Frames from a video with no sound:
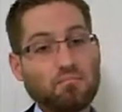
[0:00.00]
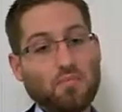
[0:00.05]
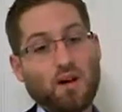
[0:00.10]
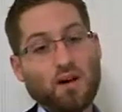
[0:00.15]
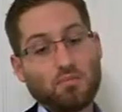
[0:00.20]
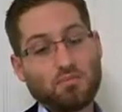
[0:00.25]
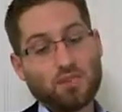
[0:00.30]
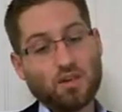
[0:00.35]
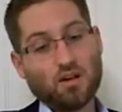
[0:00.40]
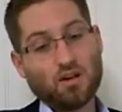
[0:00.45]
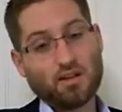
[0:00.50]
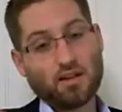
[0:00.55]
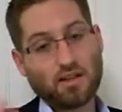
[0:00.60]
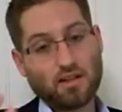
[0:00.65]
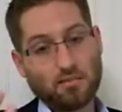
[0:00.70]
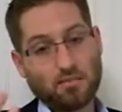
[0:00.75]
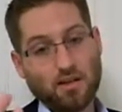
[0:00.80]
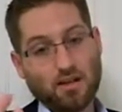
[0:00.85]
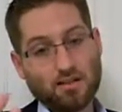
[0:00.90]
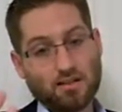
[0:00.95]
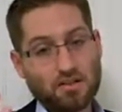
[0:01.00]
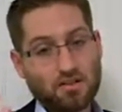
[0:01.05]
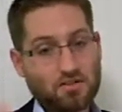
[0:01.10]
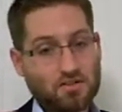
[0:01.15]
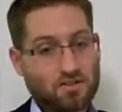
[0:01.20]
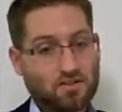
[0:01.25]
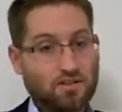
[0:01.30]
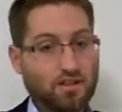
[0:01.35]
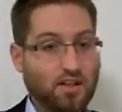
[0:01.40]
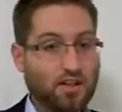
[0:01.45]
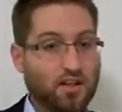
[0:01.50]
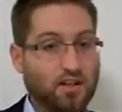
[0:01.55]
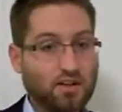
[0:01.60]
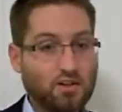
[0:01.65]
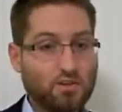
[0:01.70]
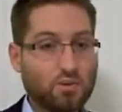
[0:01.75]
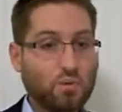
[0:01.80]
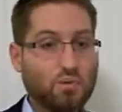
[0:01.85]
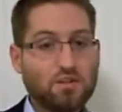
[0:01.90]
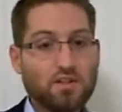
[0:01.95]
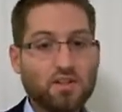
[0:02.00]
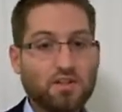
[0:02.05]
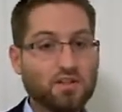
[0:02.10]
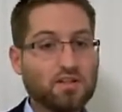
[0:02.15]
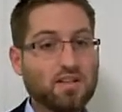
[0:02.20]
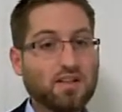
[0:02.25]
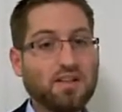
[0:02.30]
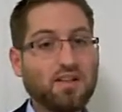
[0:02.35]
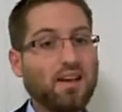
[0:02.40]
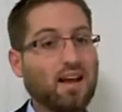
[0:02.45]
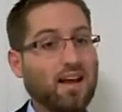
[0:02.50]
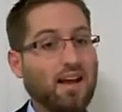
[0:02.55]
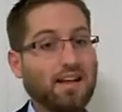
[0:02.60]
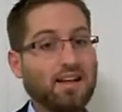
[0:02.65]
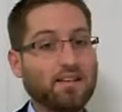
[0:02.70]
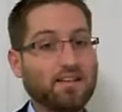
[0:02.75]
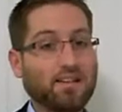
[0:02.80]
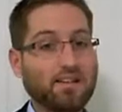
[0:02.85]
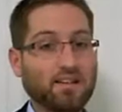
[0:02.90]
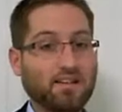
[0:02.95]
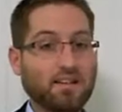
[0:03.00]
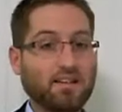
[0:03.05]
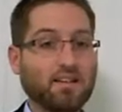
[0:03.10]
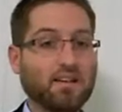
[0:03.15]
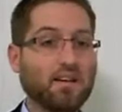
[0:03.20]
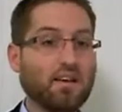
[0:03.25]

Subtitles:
I'm talking about this is the year 2010 AD.